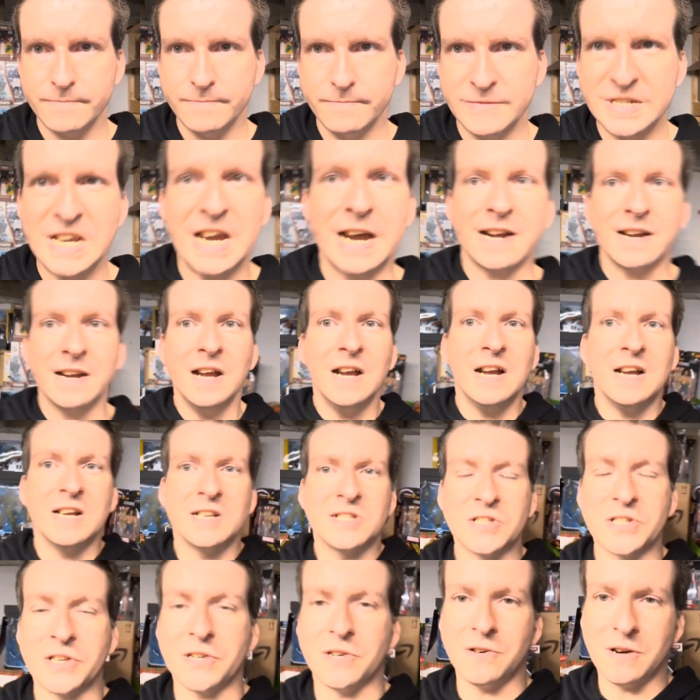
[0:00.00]
yeah,
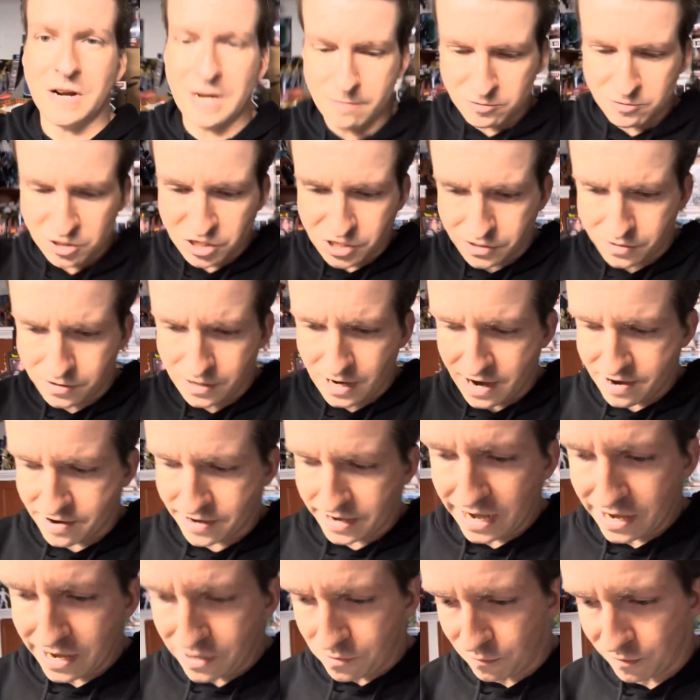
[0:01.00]
so I'm sure
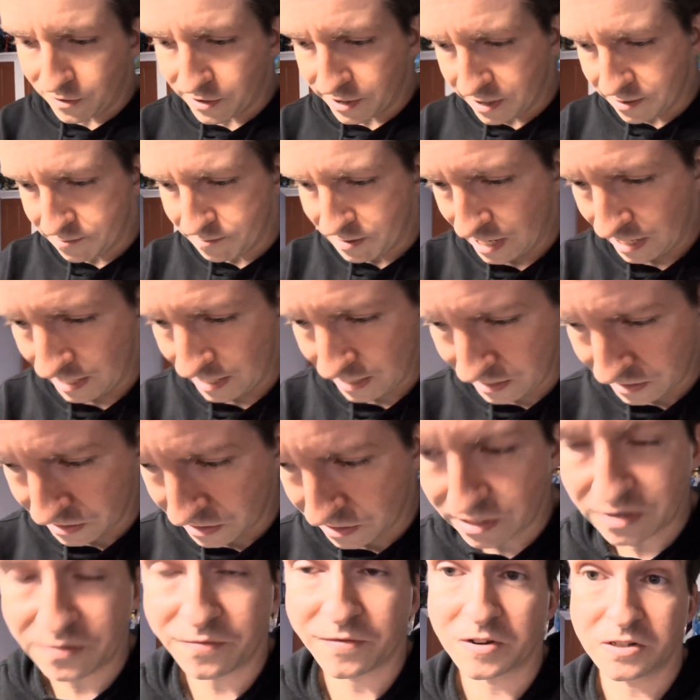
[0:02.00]
Arcade 1-Up has
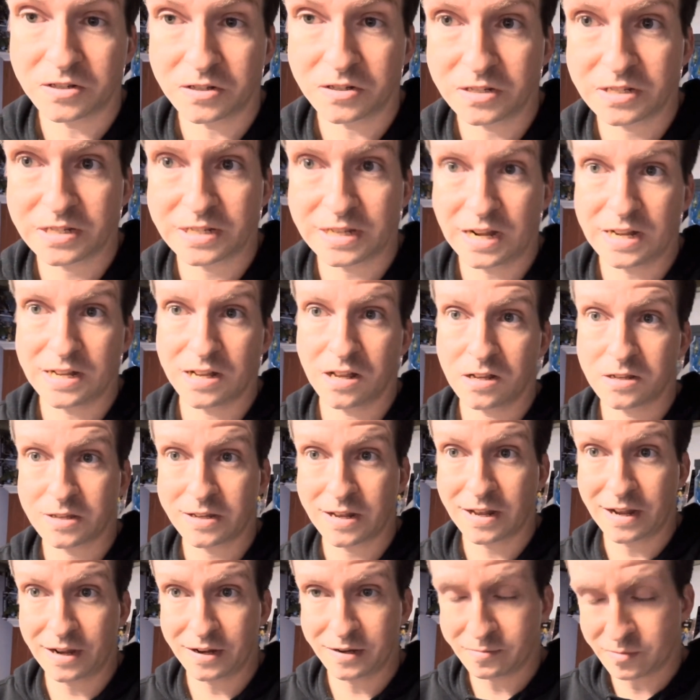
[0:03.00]
different set,
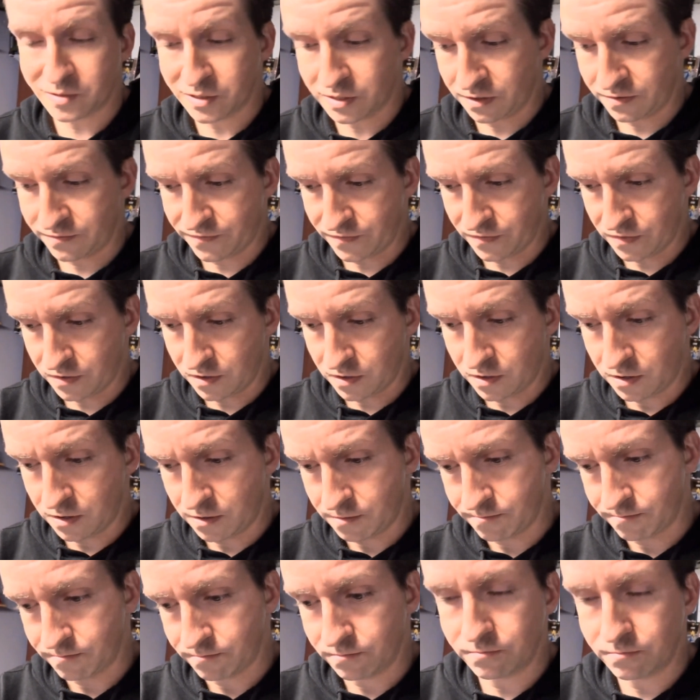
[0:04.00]
types of
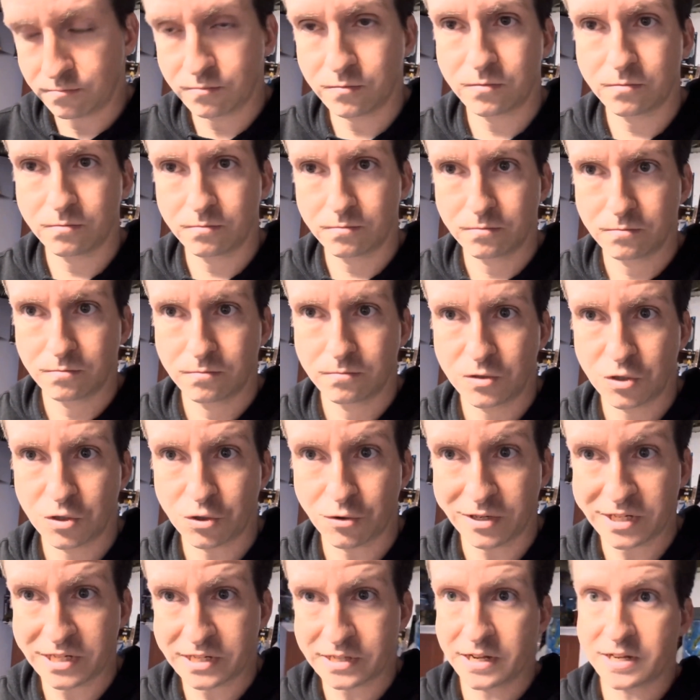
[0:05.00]
um,
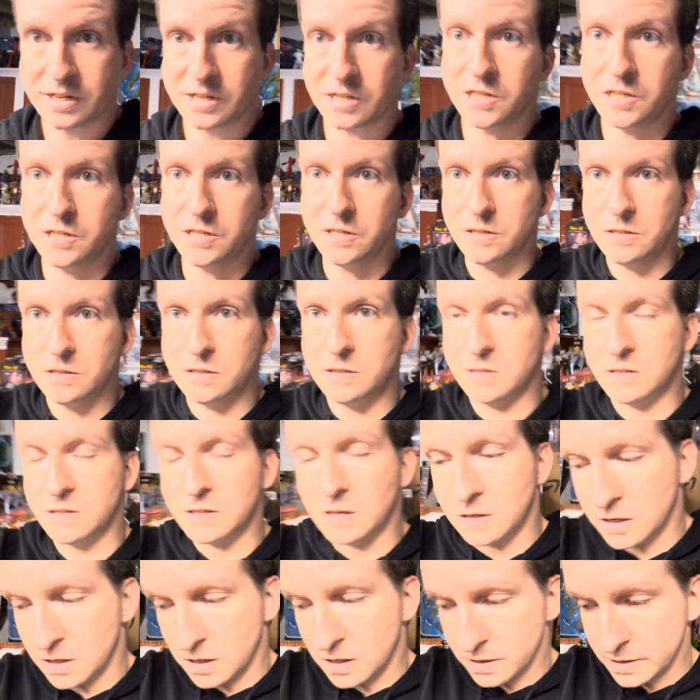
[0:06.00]
joysticks
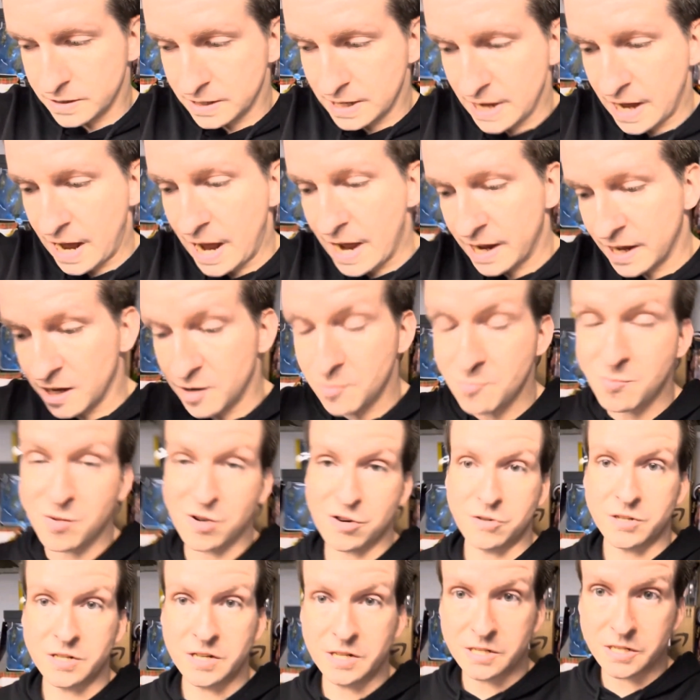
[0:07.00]
uh, that I can
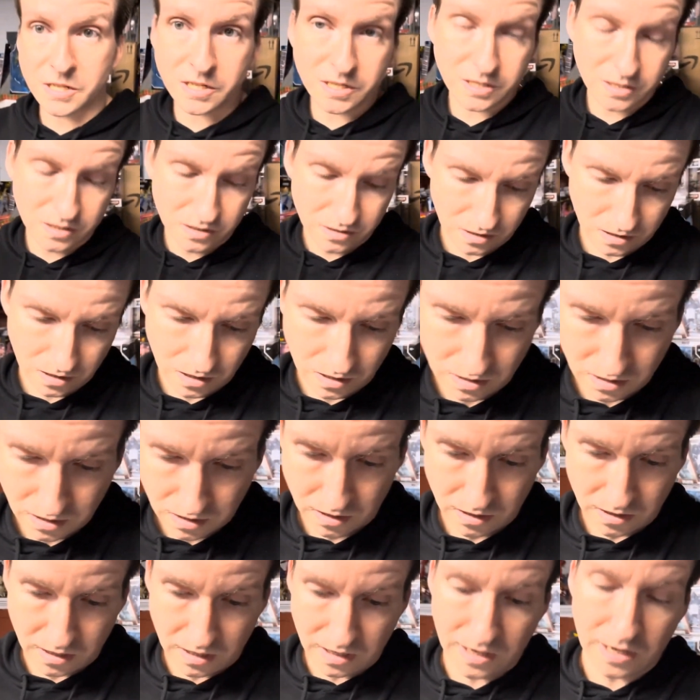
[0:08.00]
purchase,
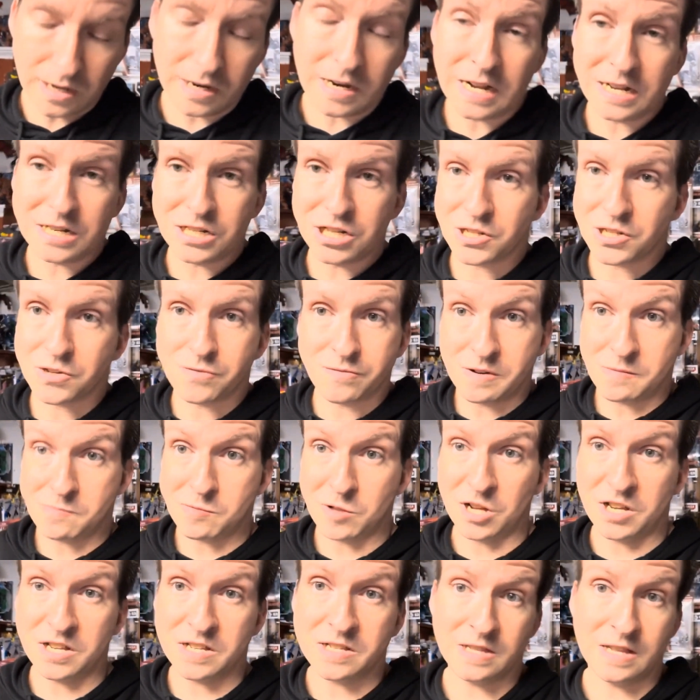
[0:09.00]
and I just
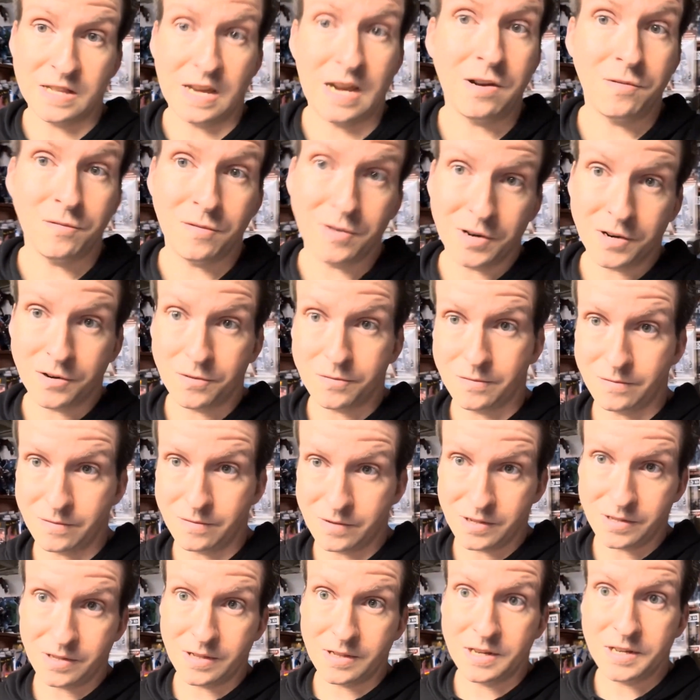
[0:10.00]
replaced that one
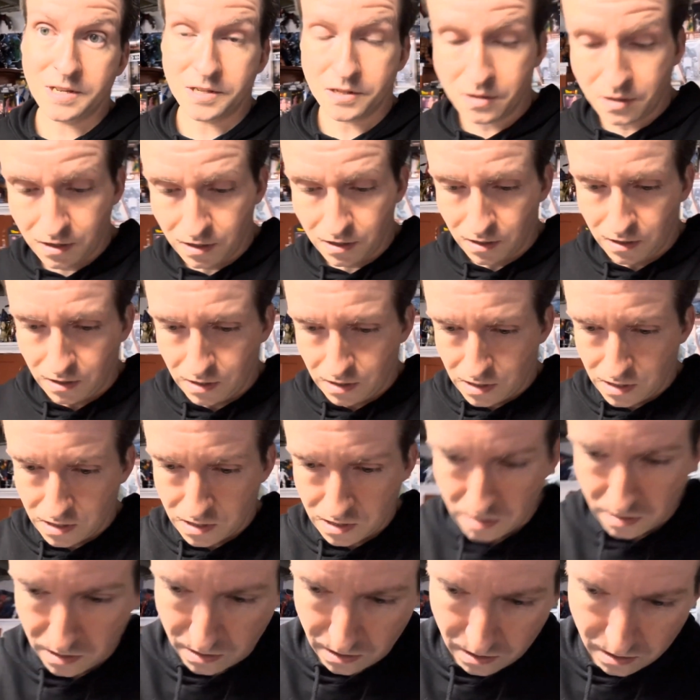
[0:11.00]
with it.
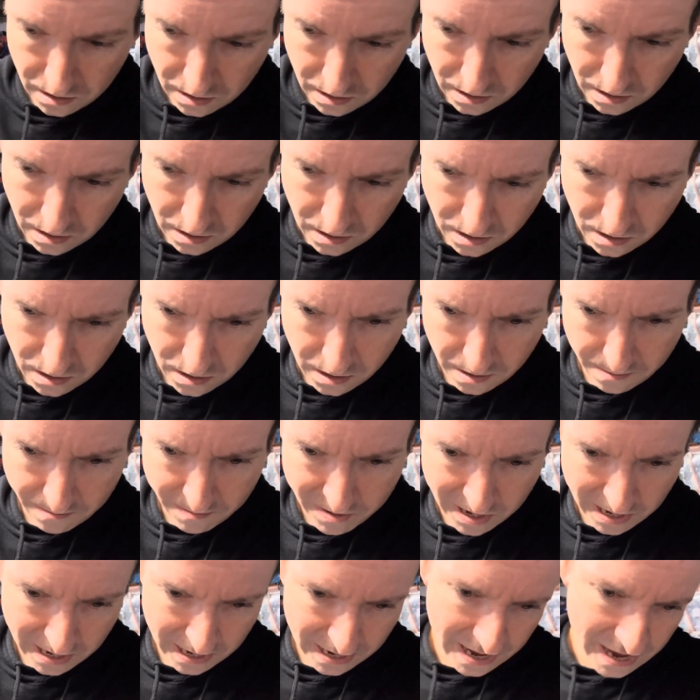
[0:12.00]
Um,
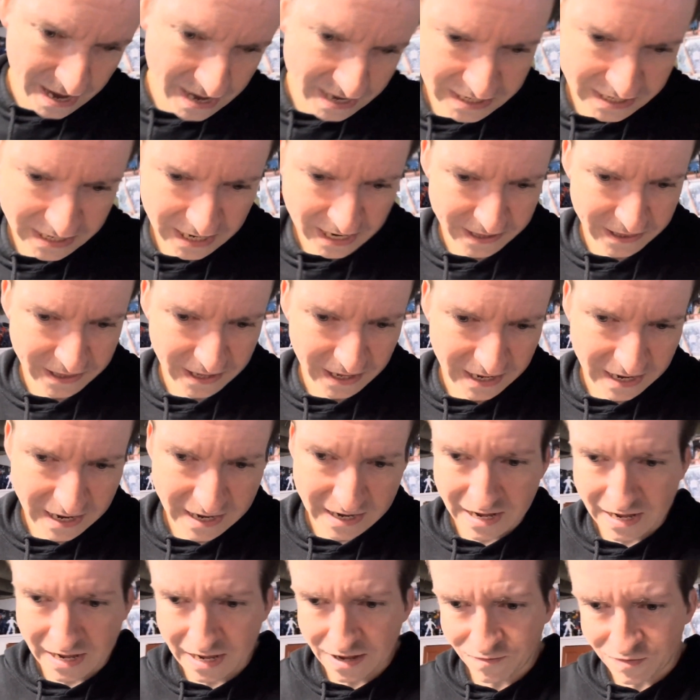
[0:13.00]
actually, I think
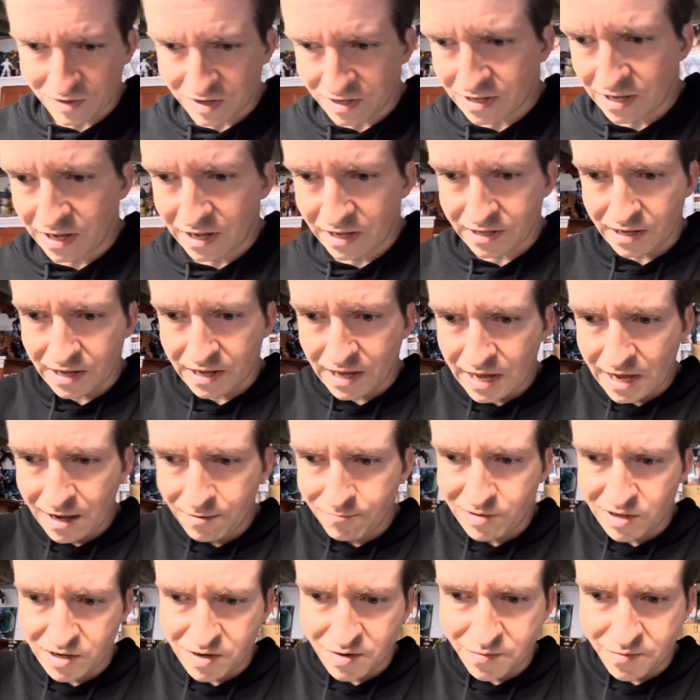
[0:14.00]
I'd have to take the cabinet